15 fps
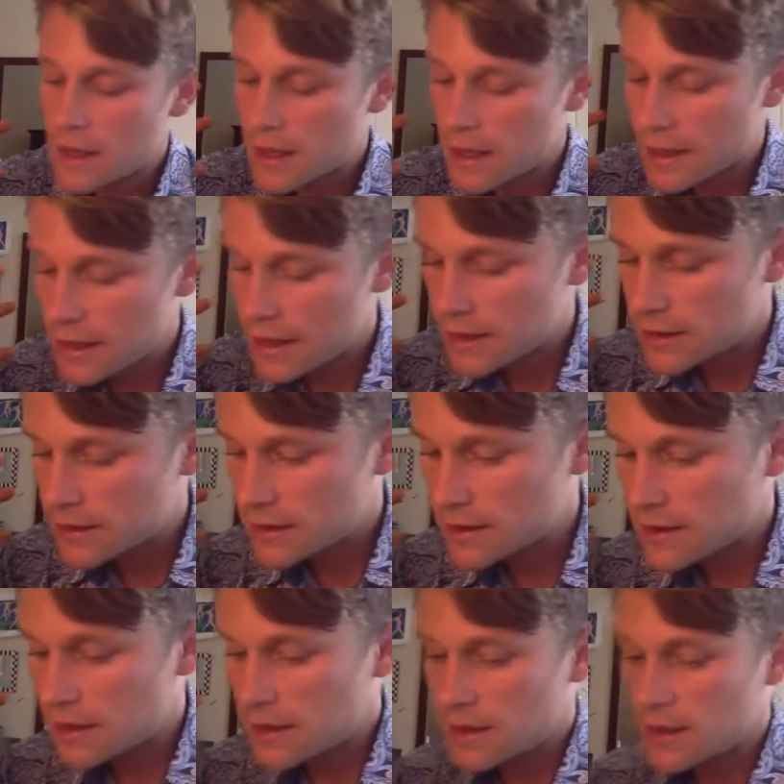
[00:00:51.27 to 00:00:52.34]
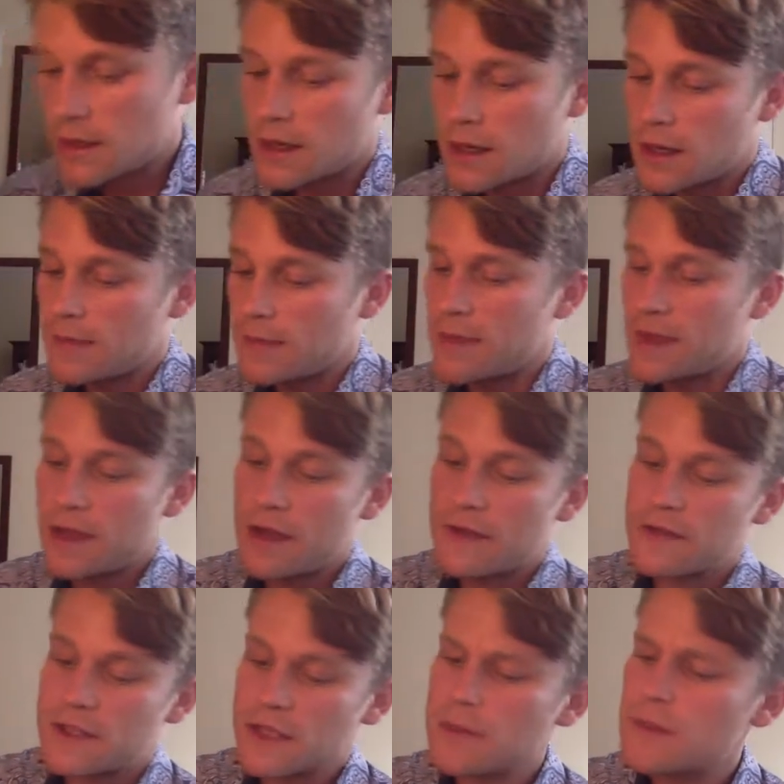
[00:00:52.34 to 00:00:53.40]
And they have
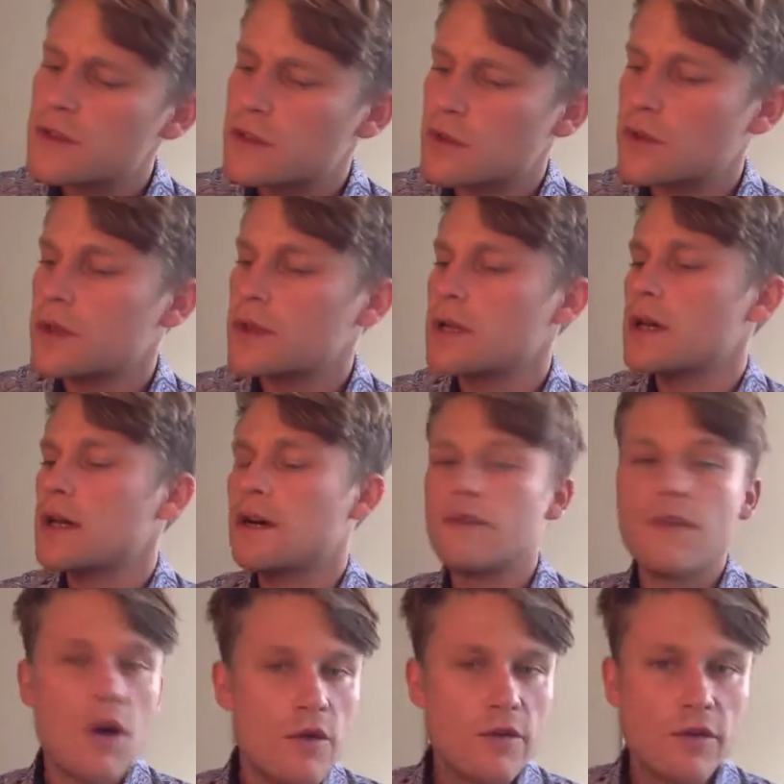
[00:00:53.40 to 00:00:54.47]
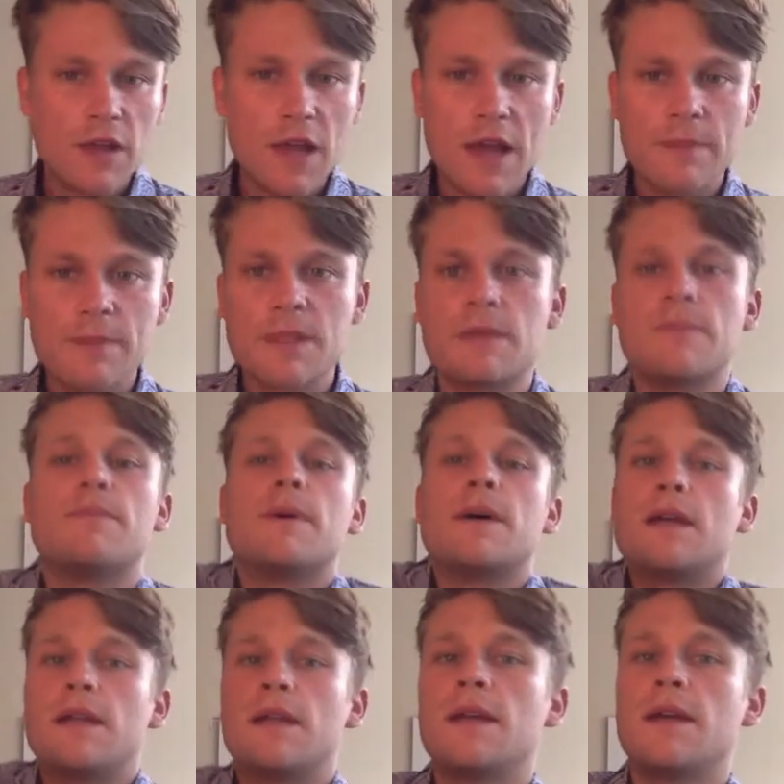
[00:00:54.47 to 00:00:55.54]
some sort of overlaps,
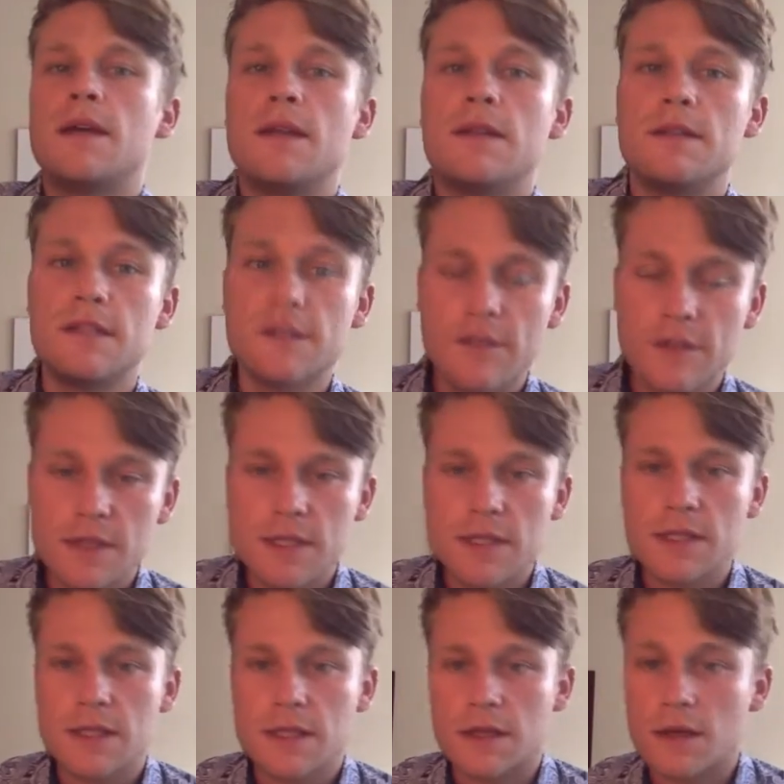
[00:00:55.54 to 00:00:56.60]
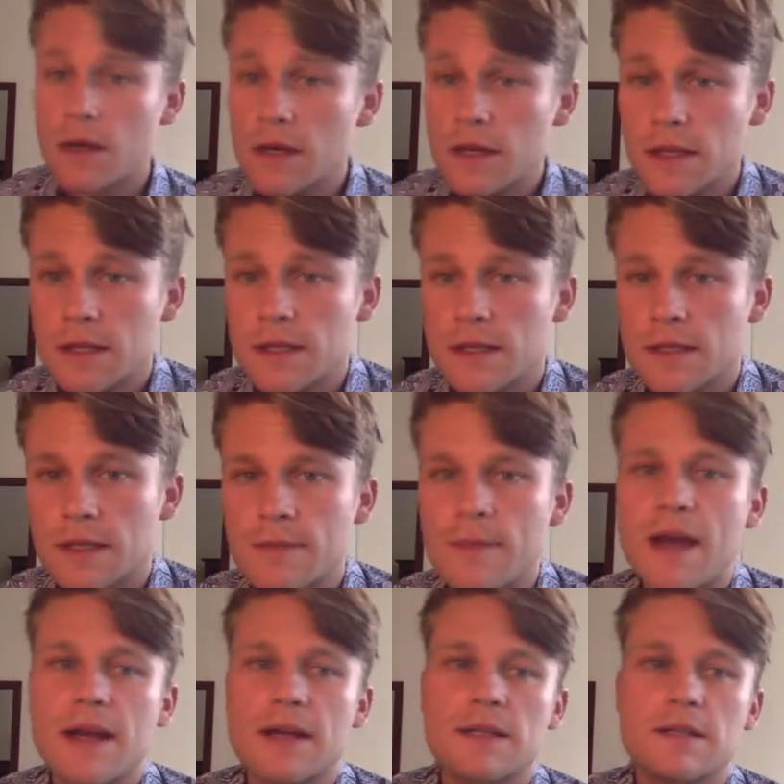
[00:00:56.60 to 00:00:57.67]
but differences in audience
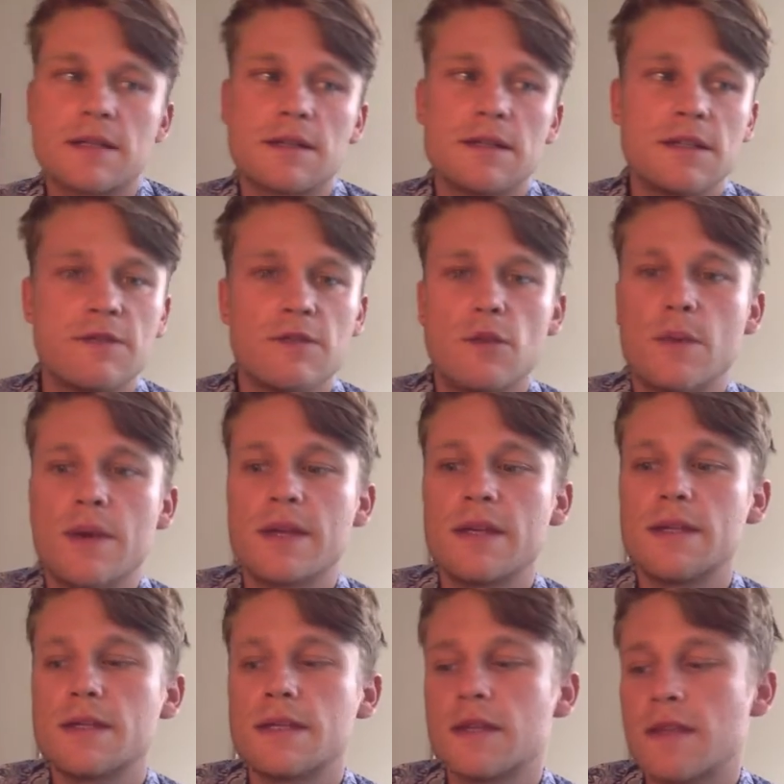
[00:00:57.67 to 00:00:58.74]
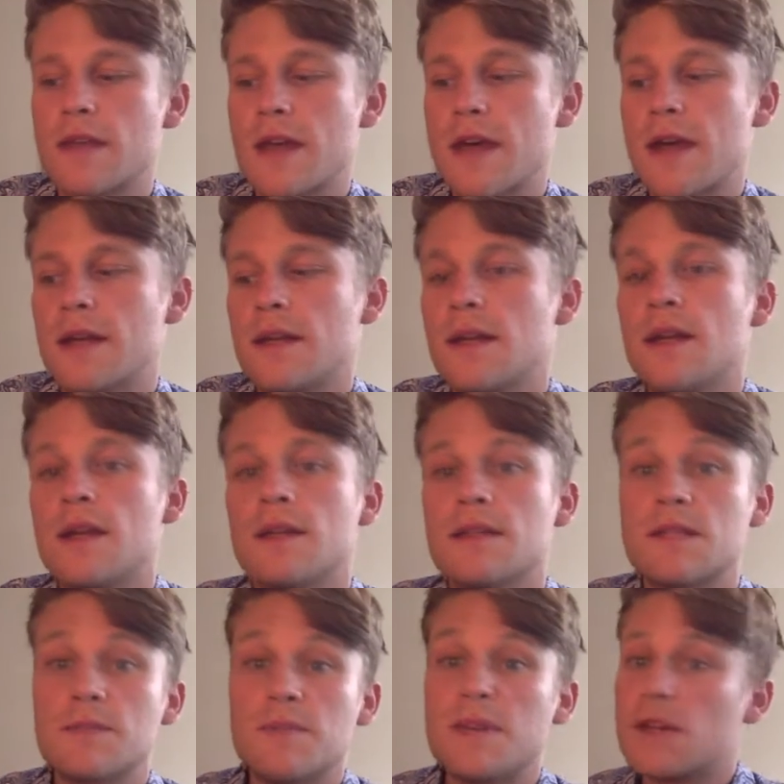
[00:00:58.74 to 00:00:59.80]
impact the different ways that
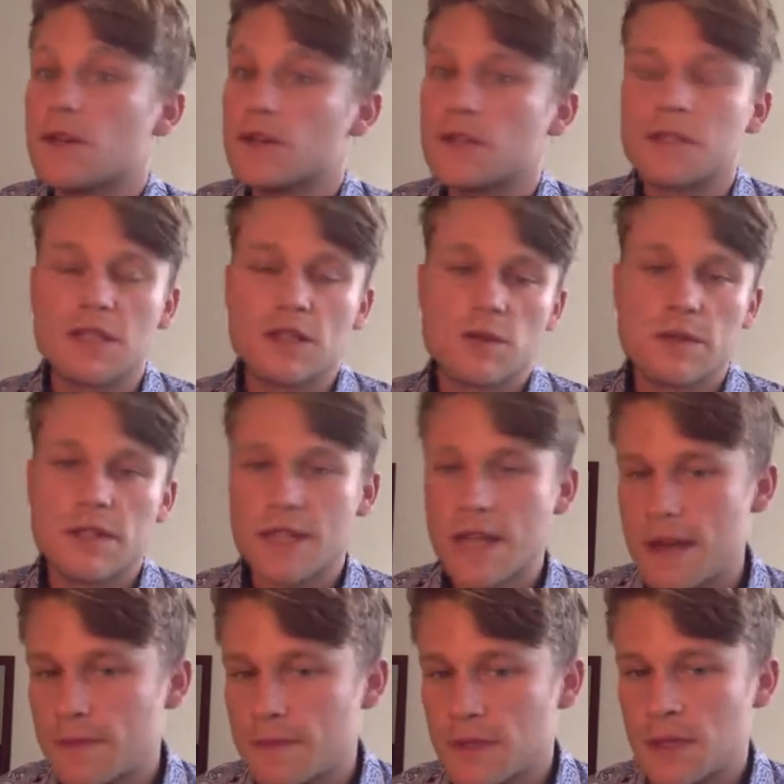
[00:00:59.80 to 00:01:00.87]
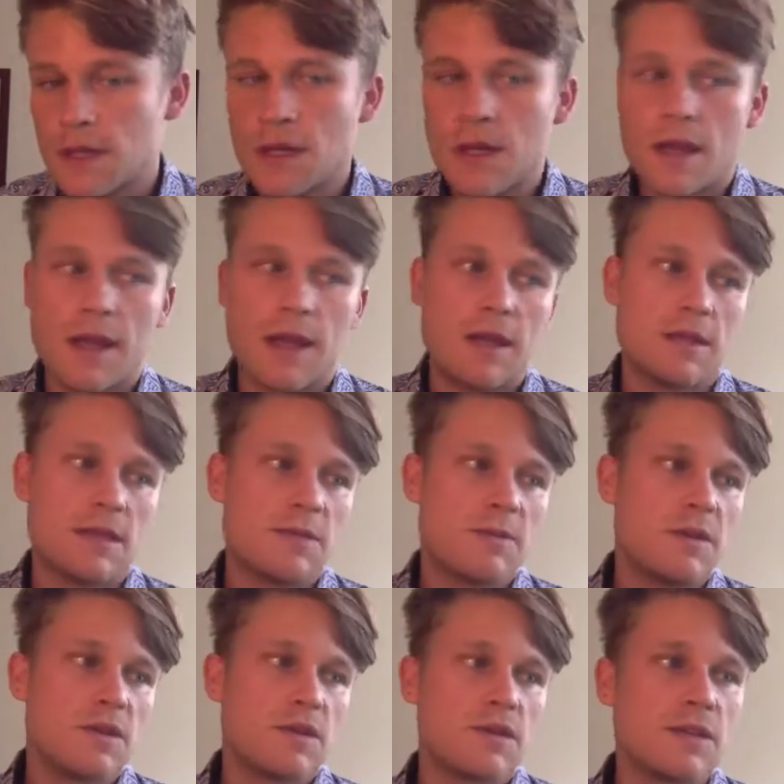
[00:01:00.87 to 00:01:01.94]
speakers need to adapt and
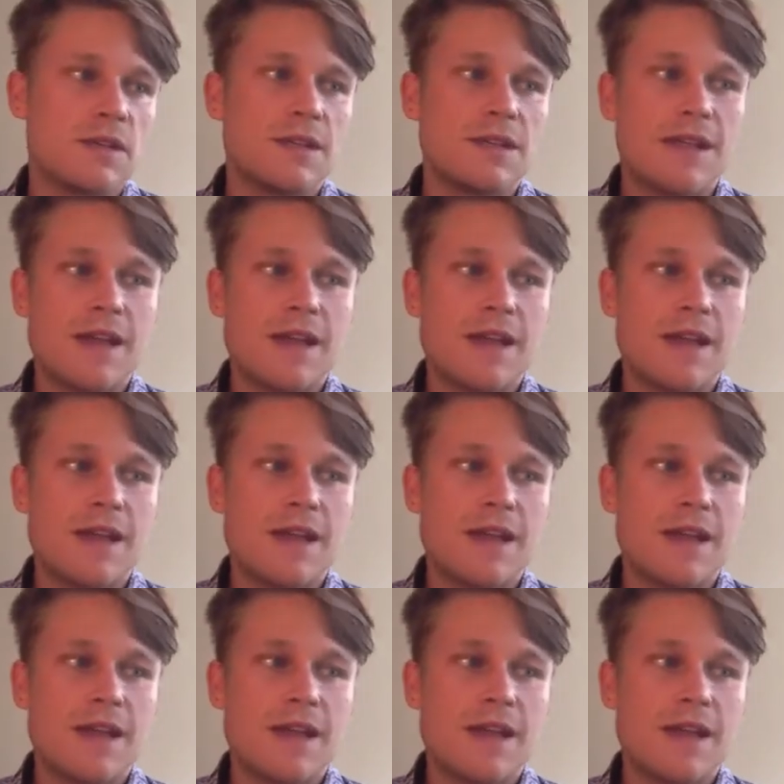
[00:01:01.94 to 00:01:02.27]
speakers